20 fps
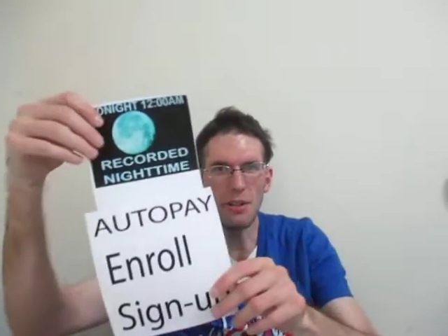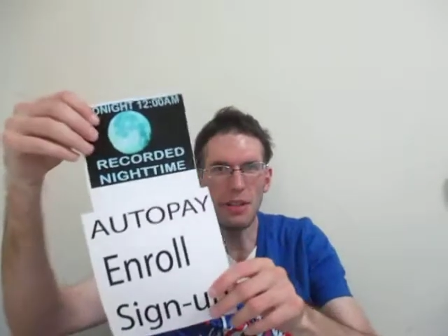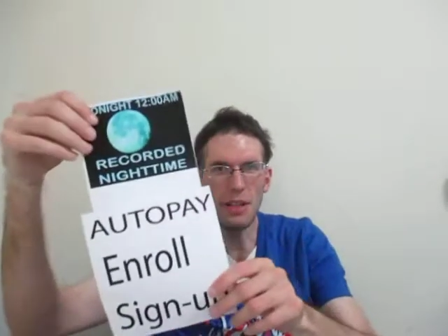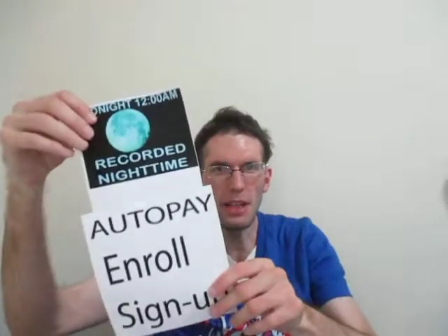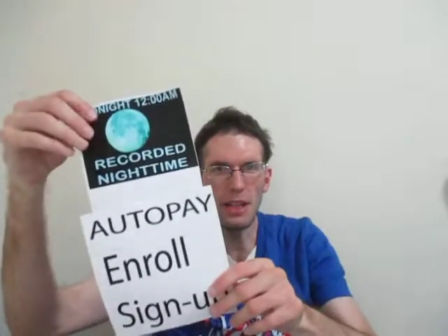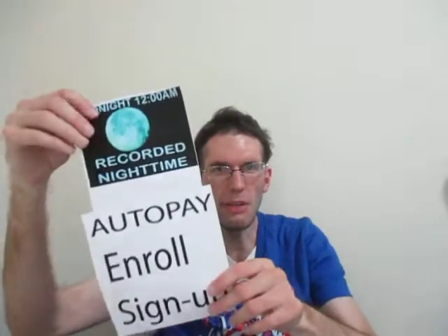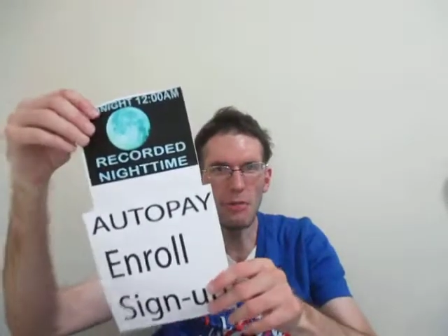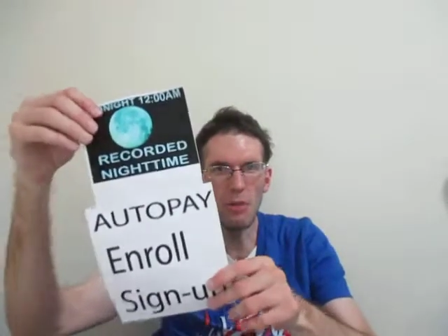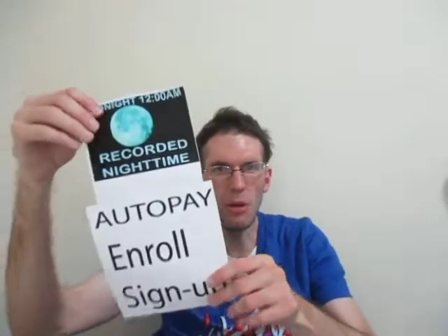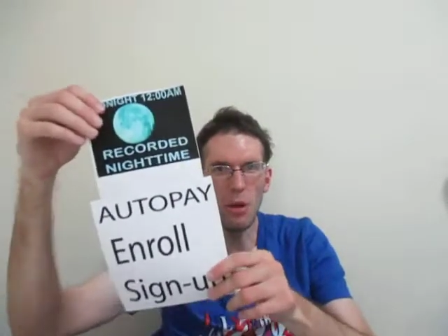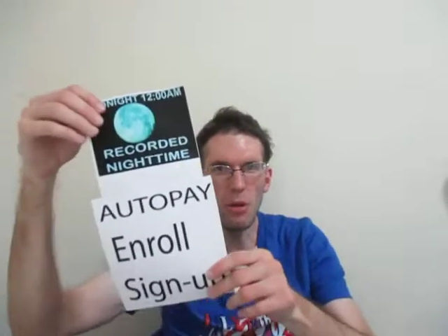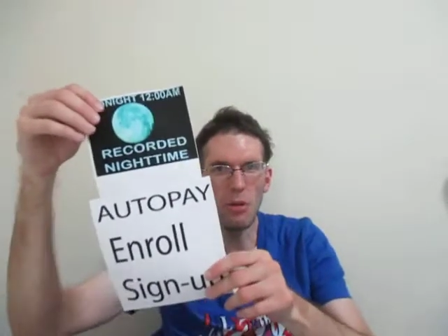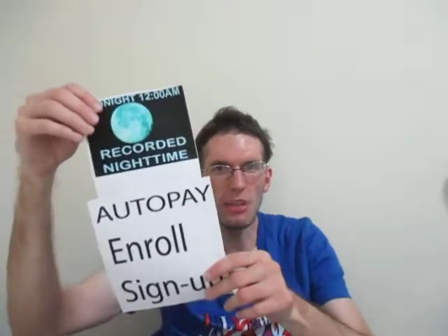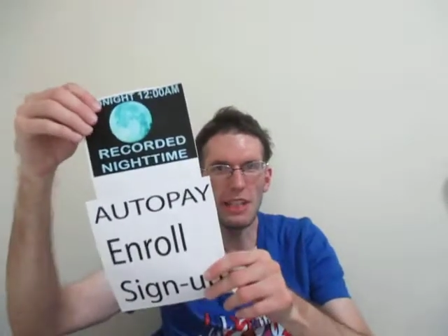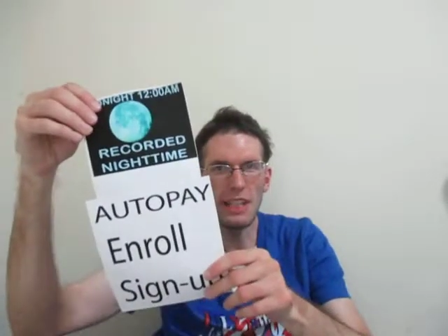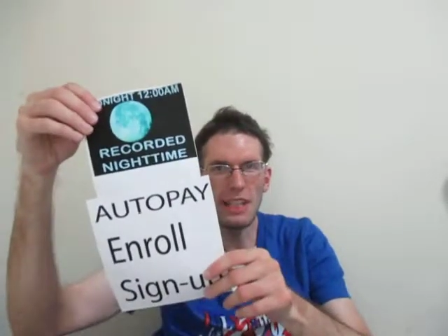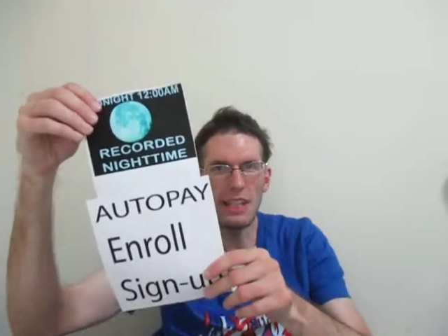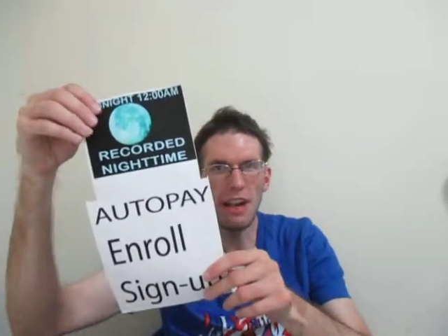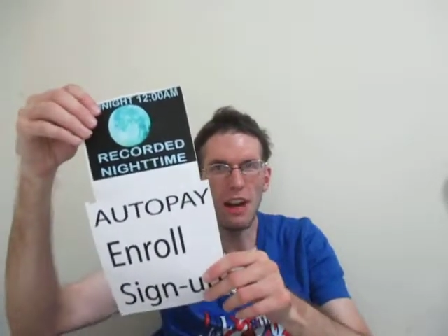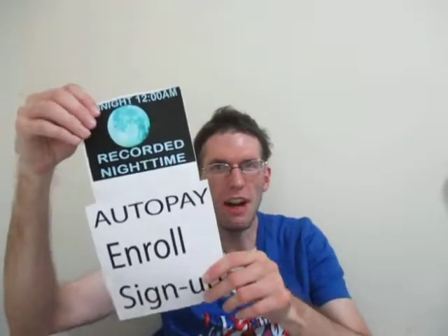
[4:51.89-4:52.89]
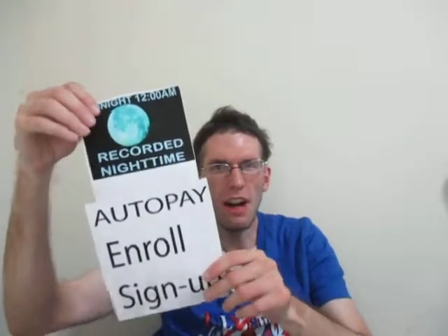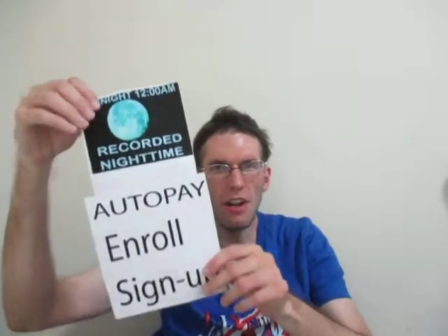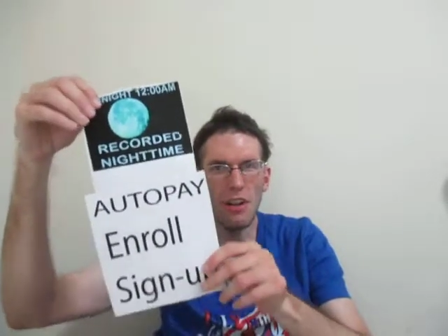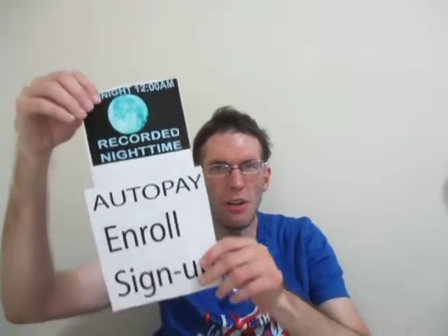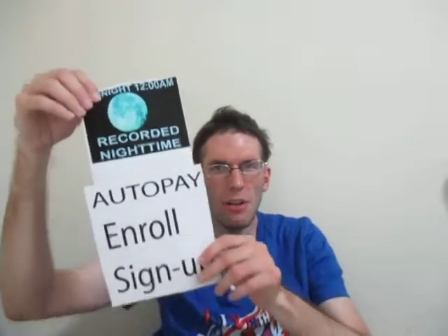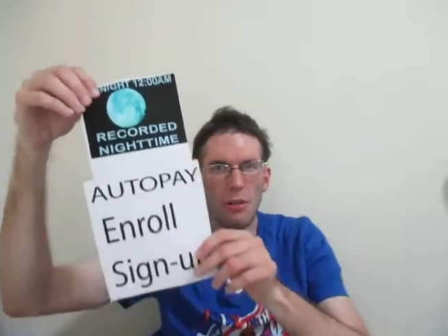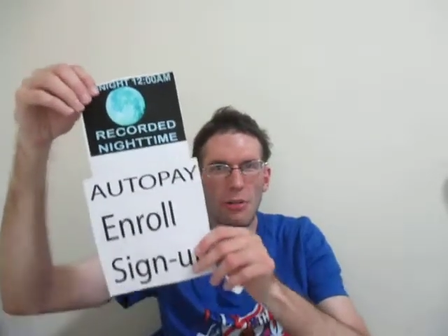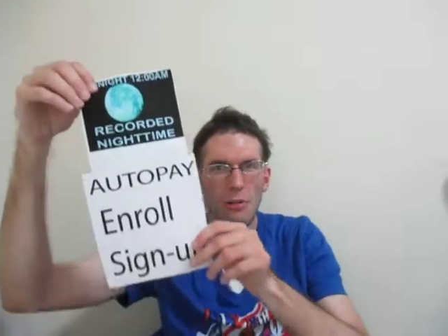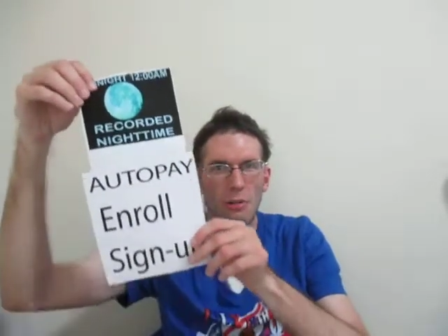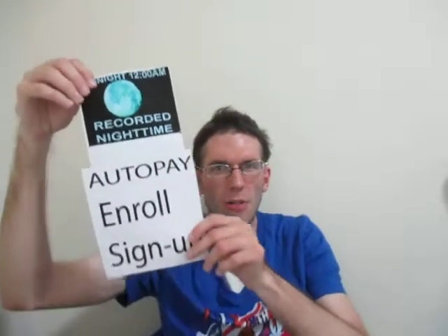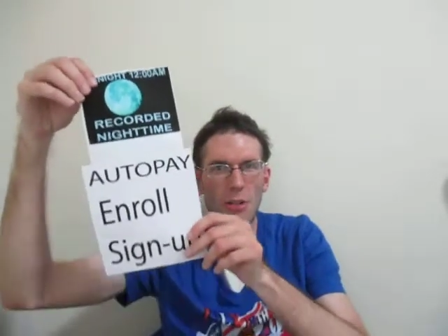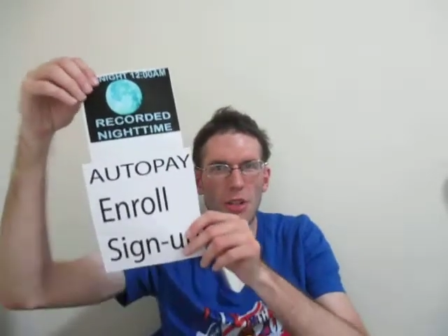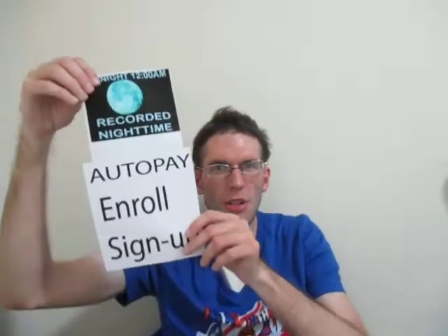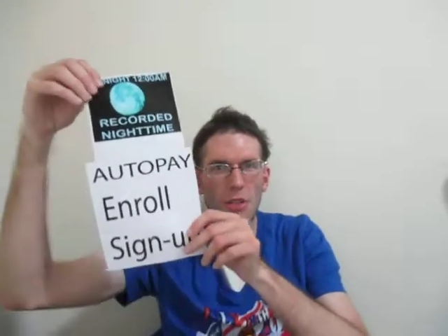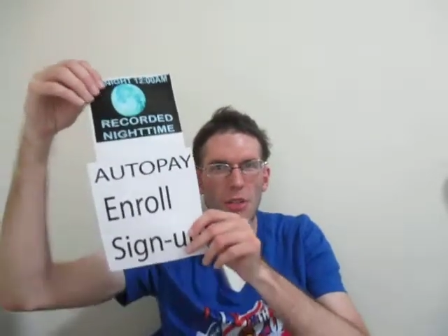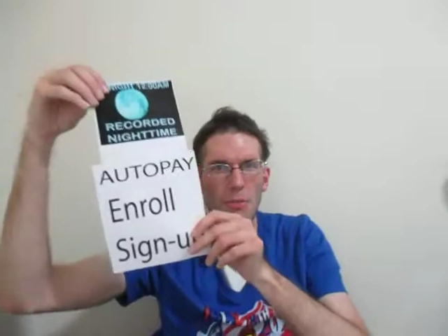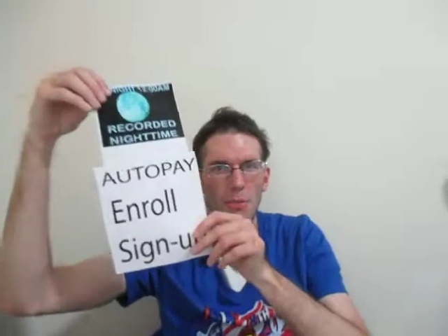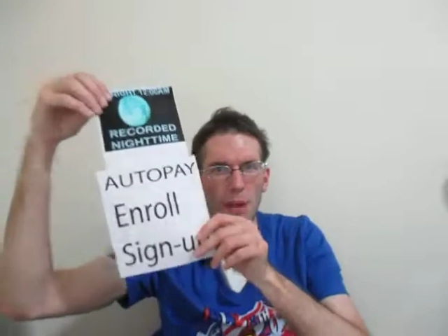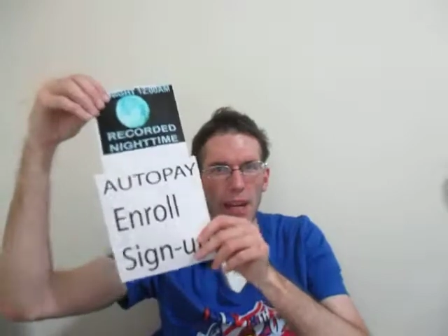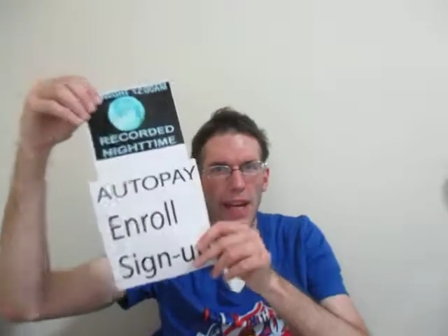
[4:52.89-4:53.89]
enrolled in the
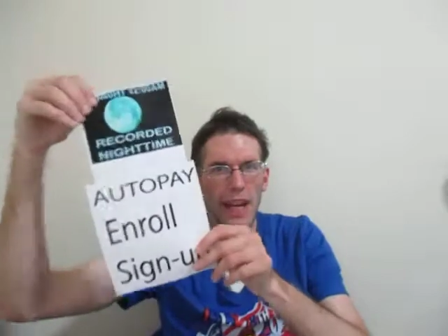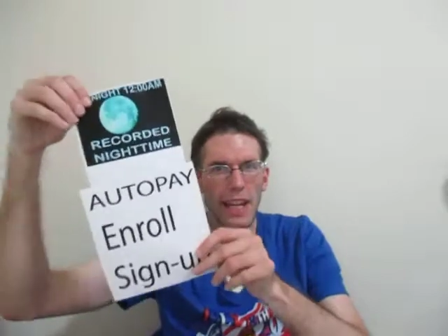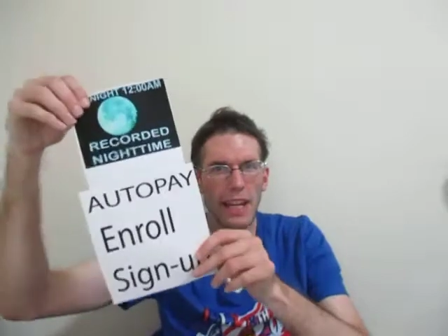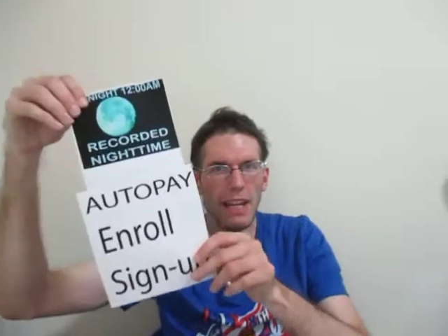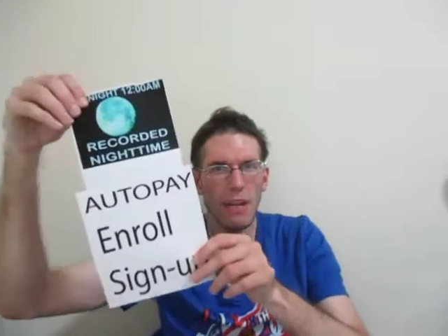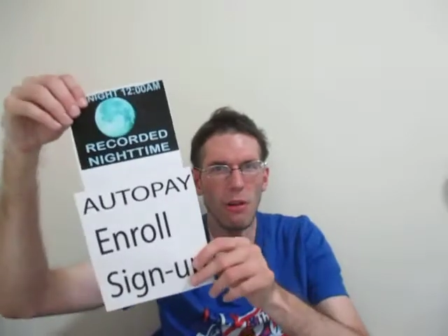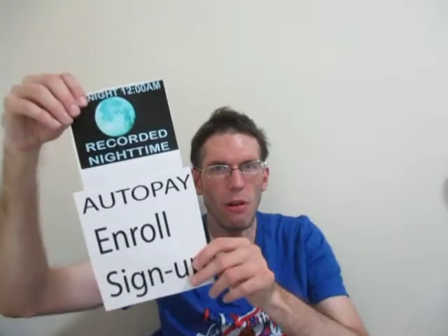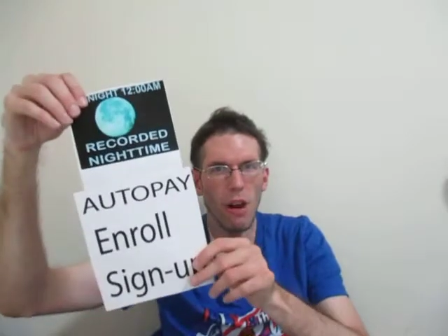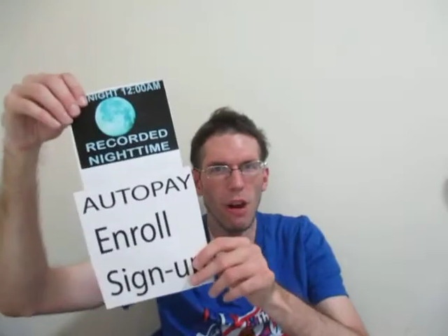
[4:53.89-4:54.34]
AutoPay or